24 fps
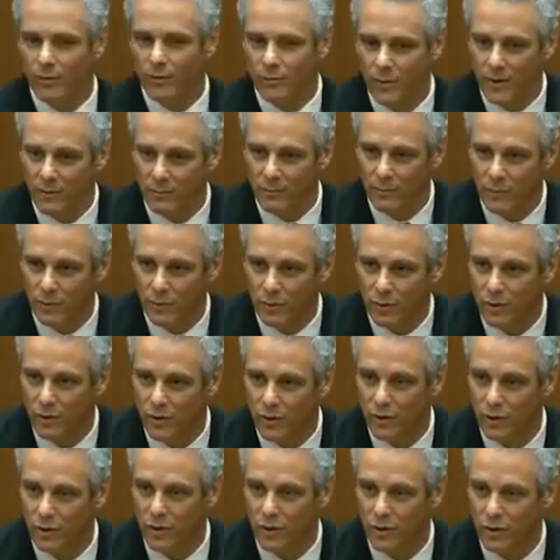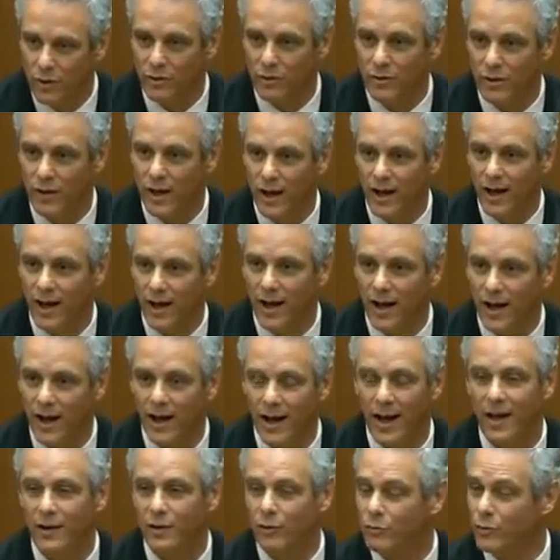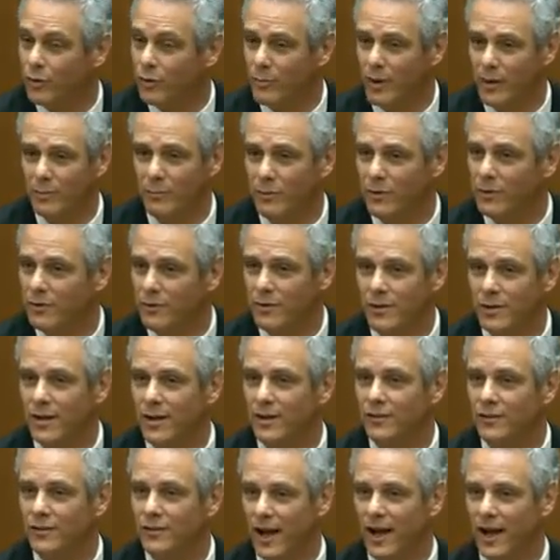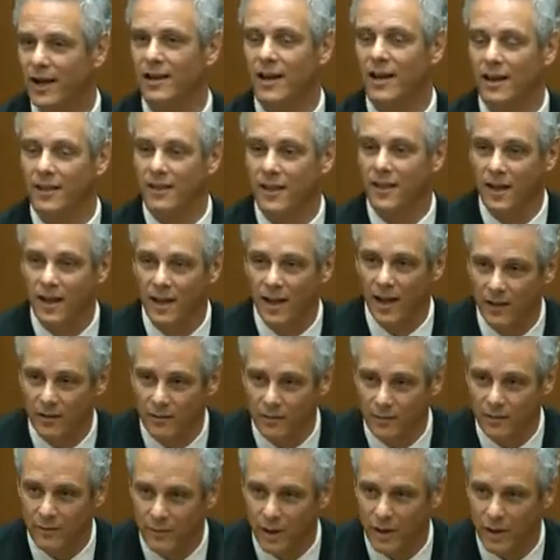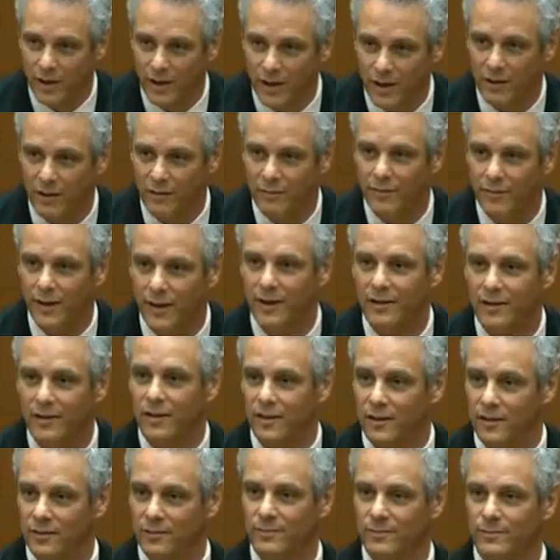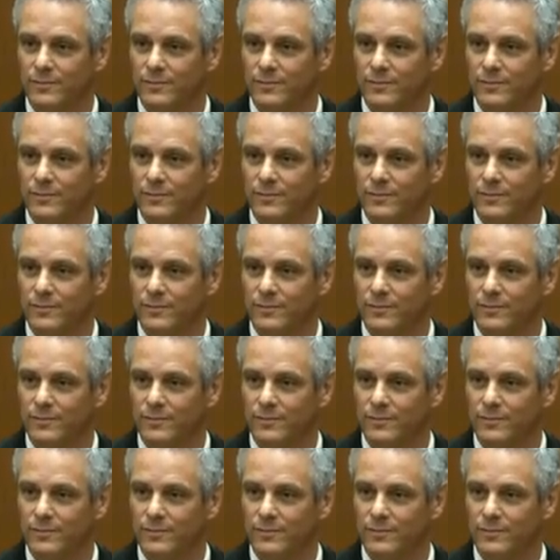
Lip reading: I remember, I don't remember exactly. I think it had very little effect.